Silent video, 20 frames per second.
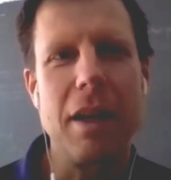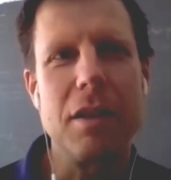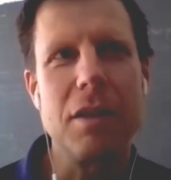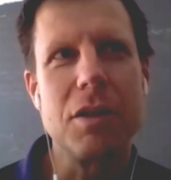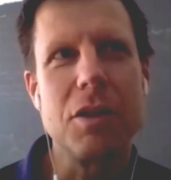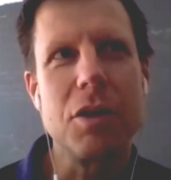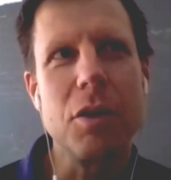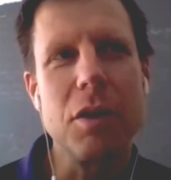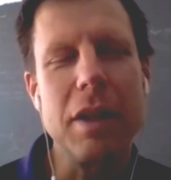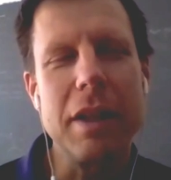
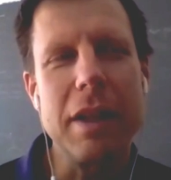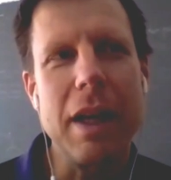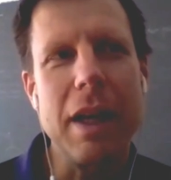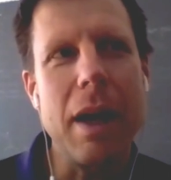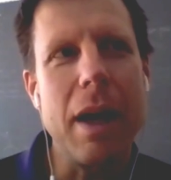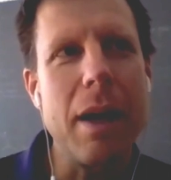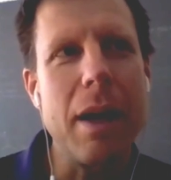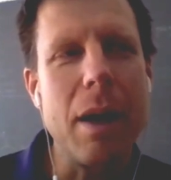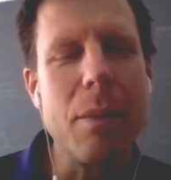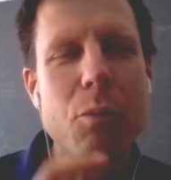so
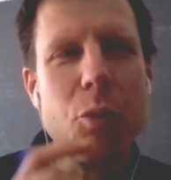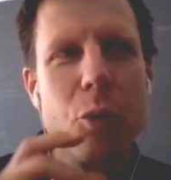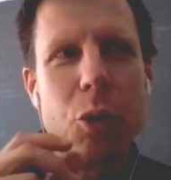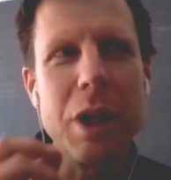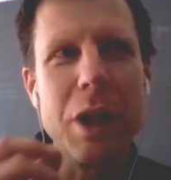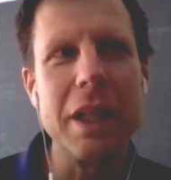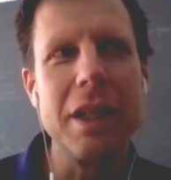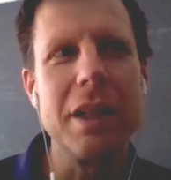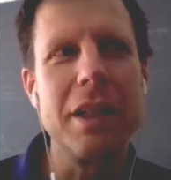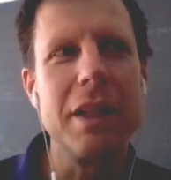I, am
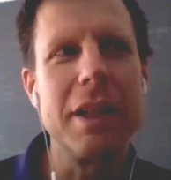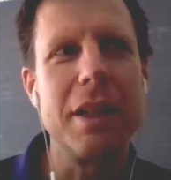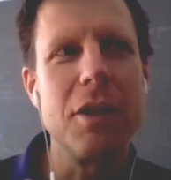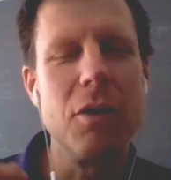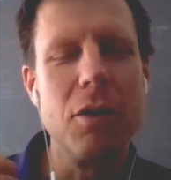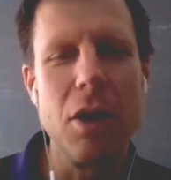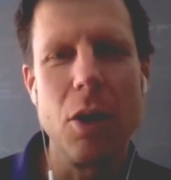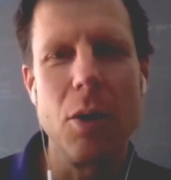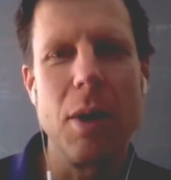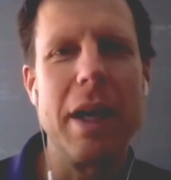reading that you
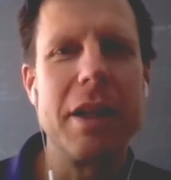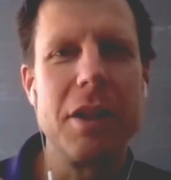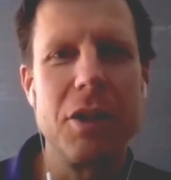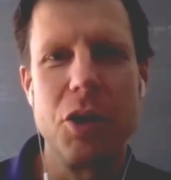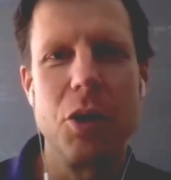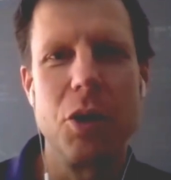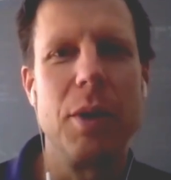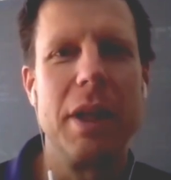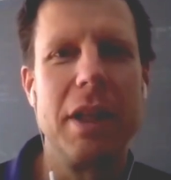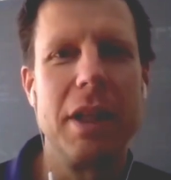know how to
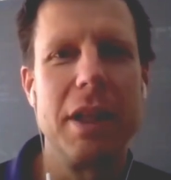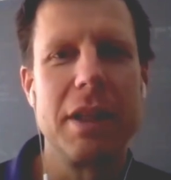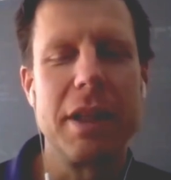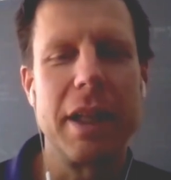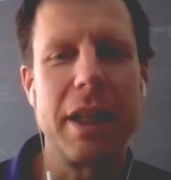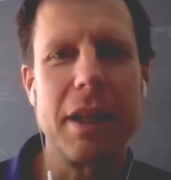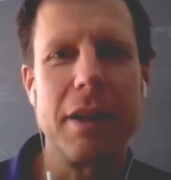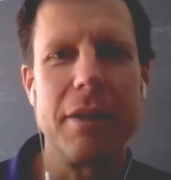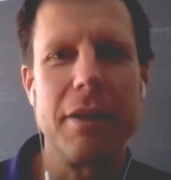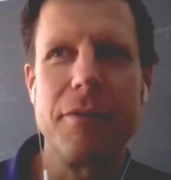do it. It's
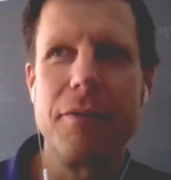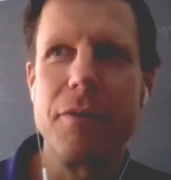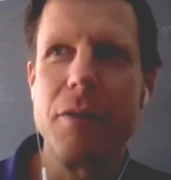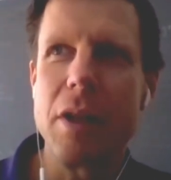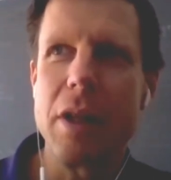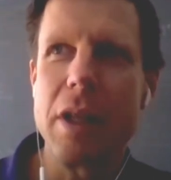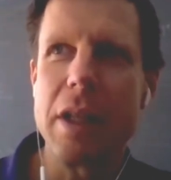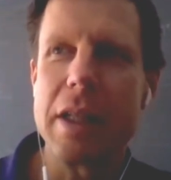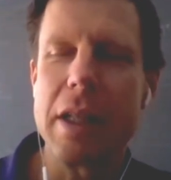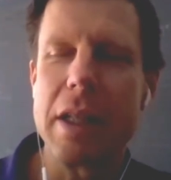like if
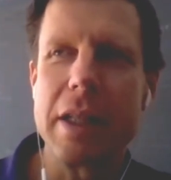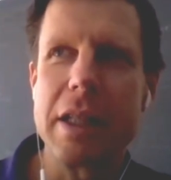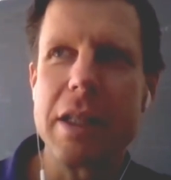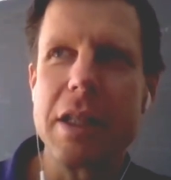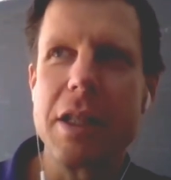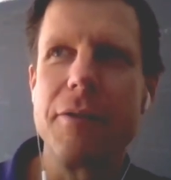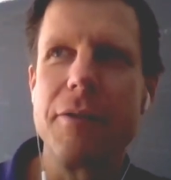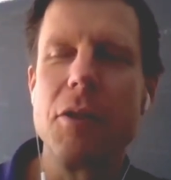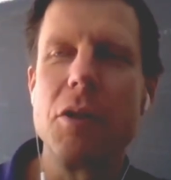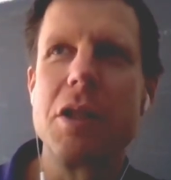it's
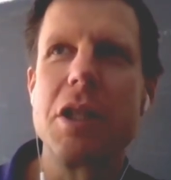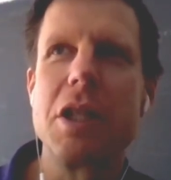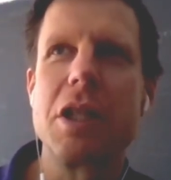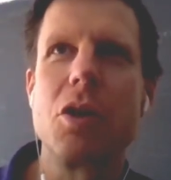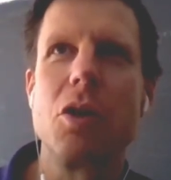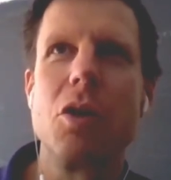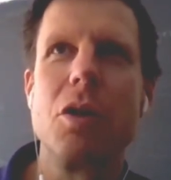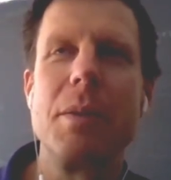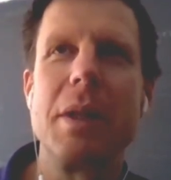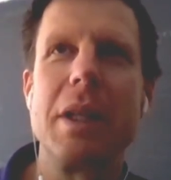as if you just
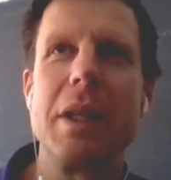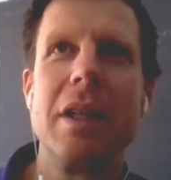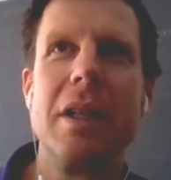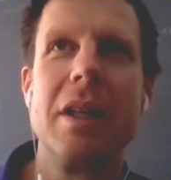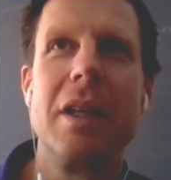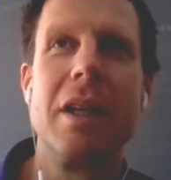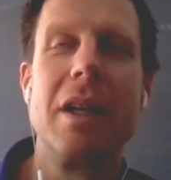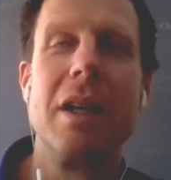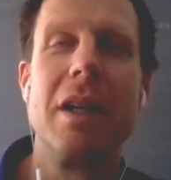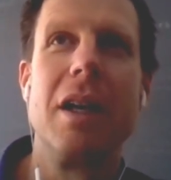told me,
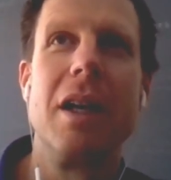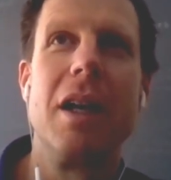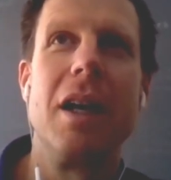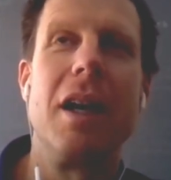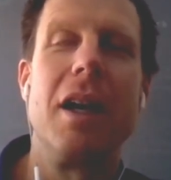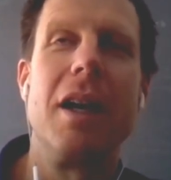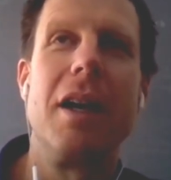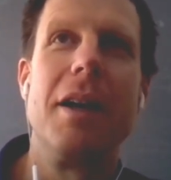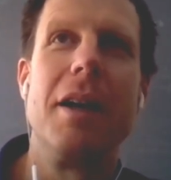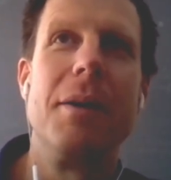
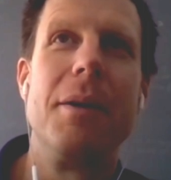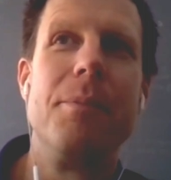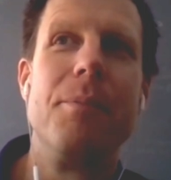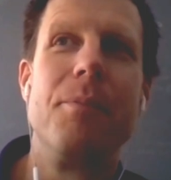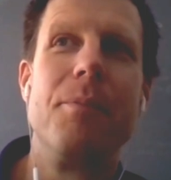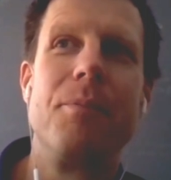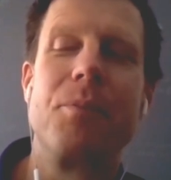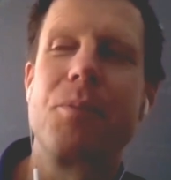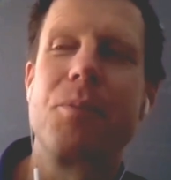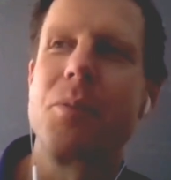
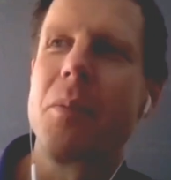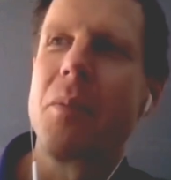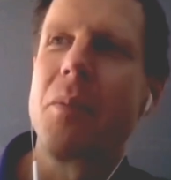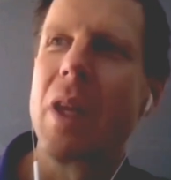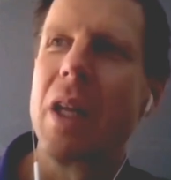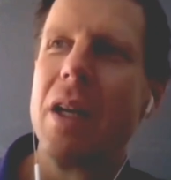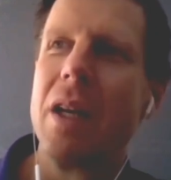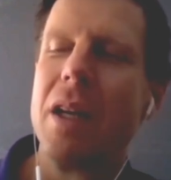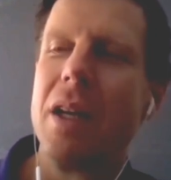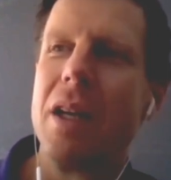um,
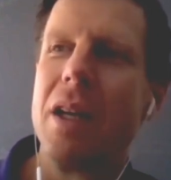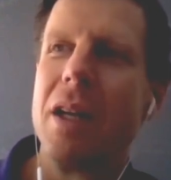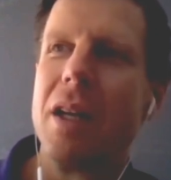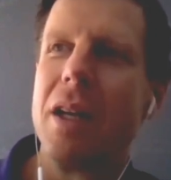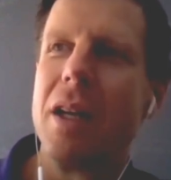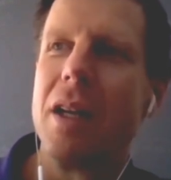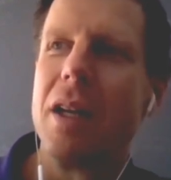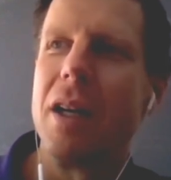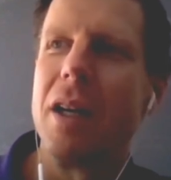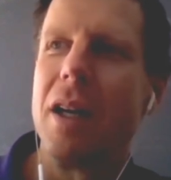
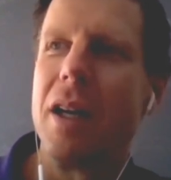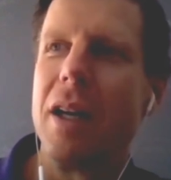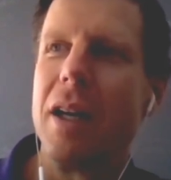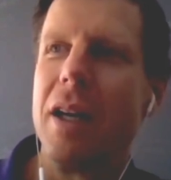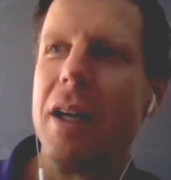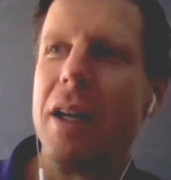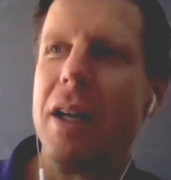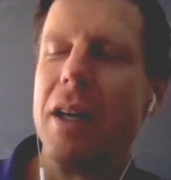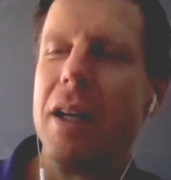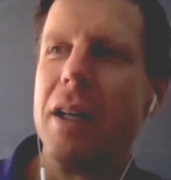
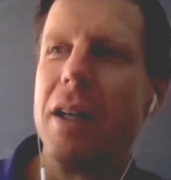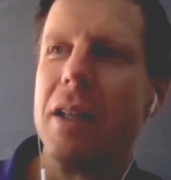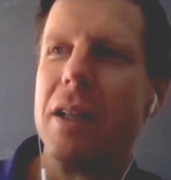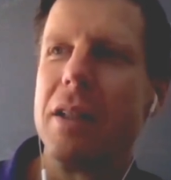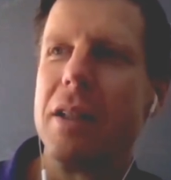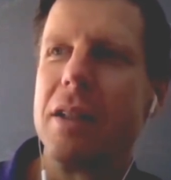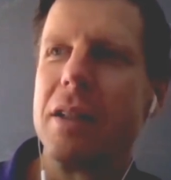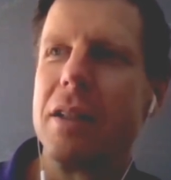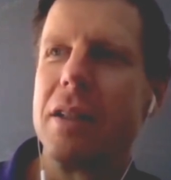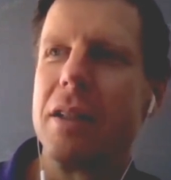uh,
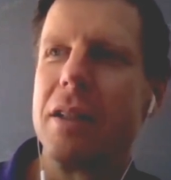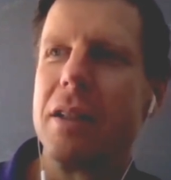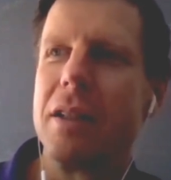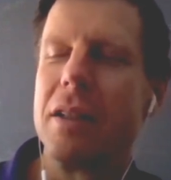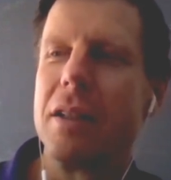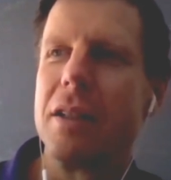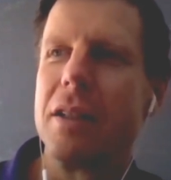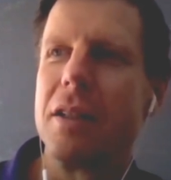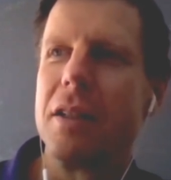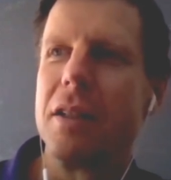
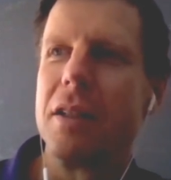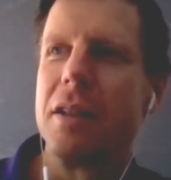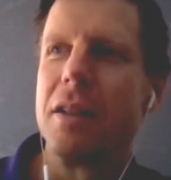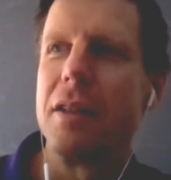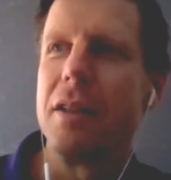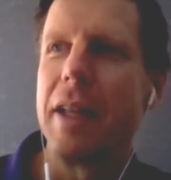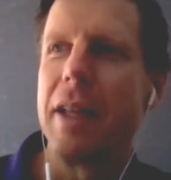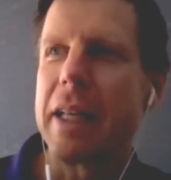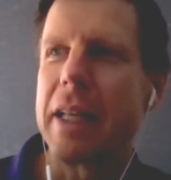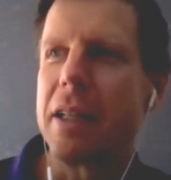
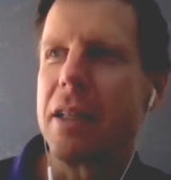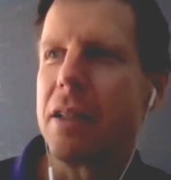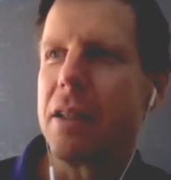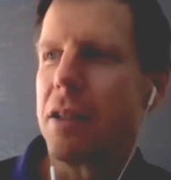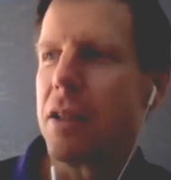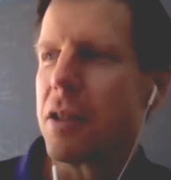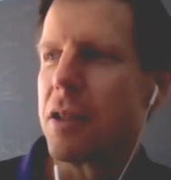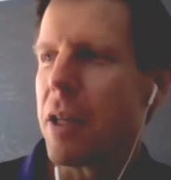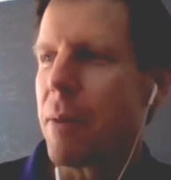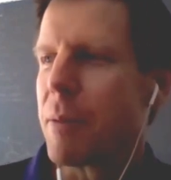like
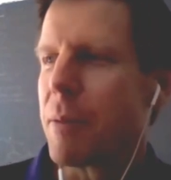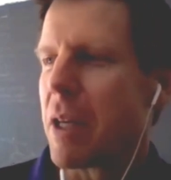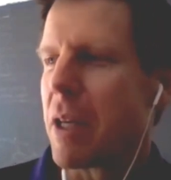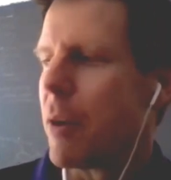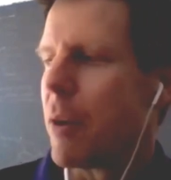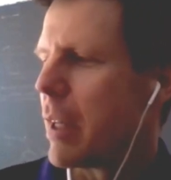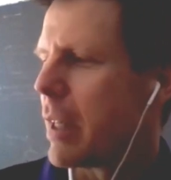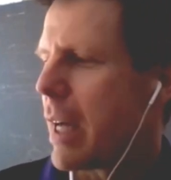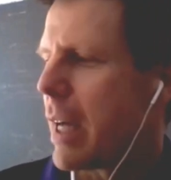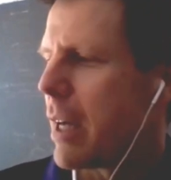something
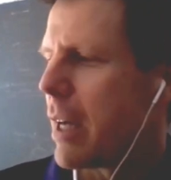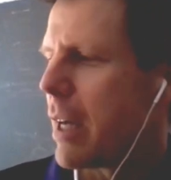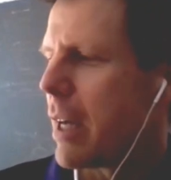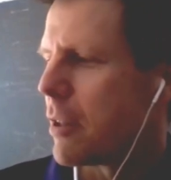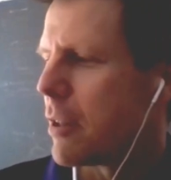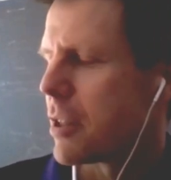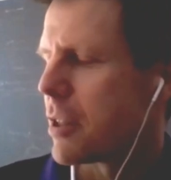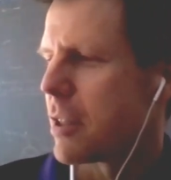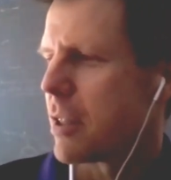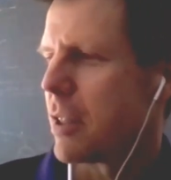around the
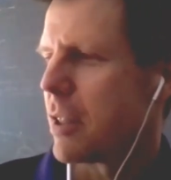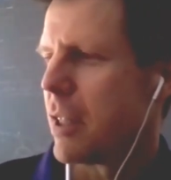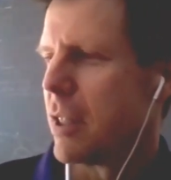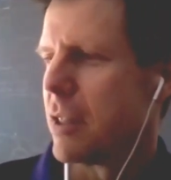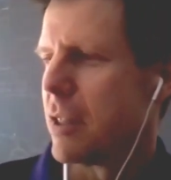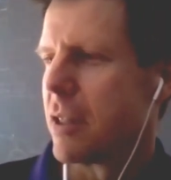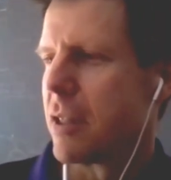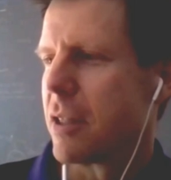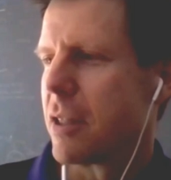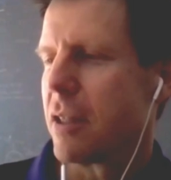house
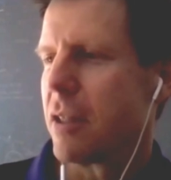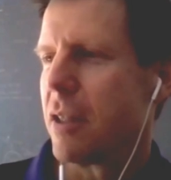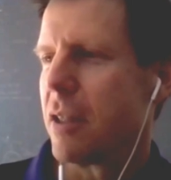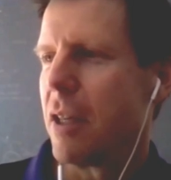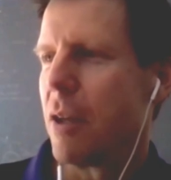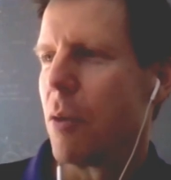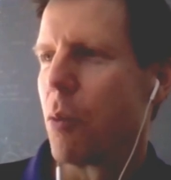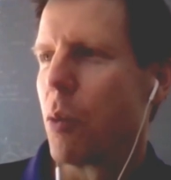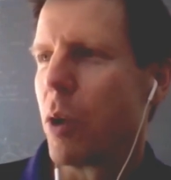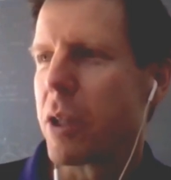is
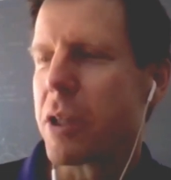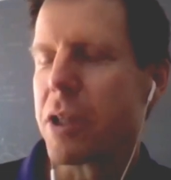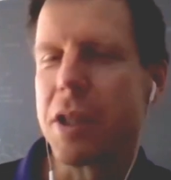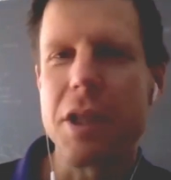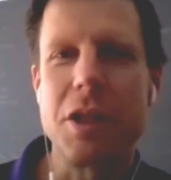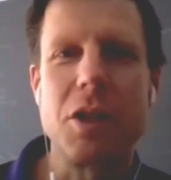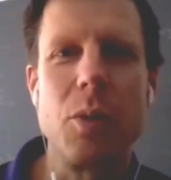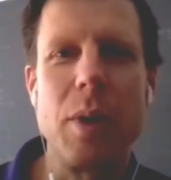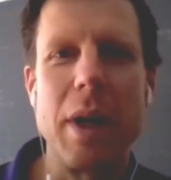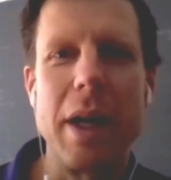it works
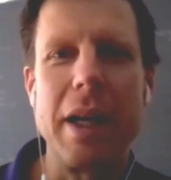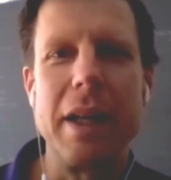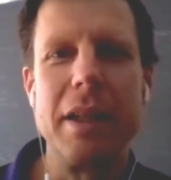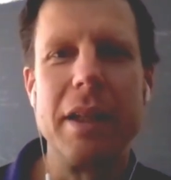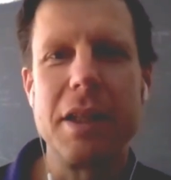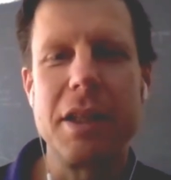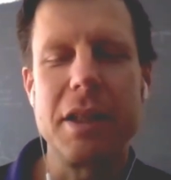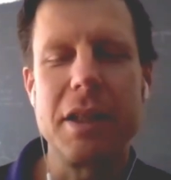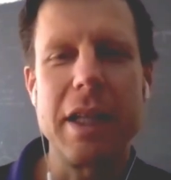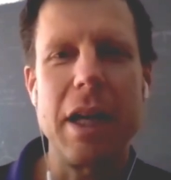this way, and
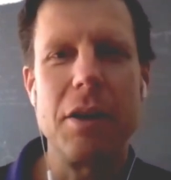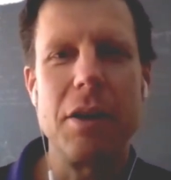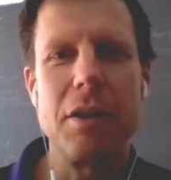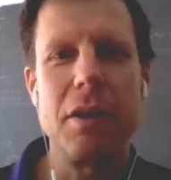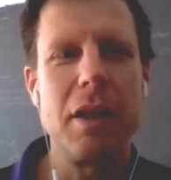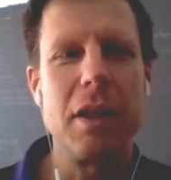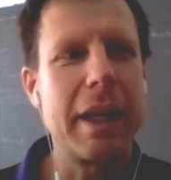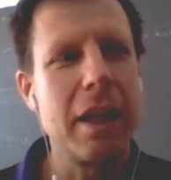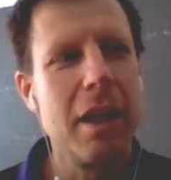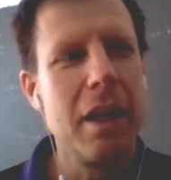this is how
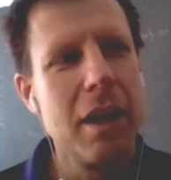like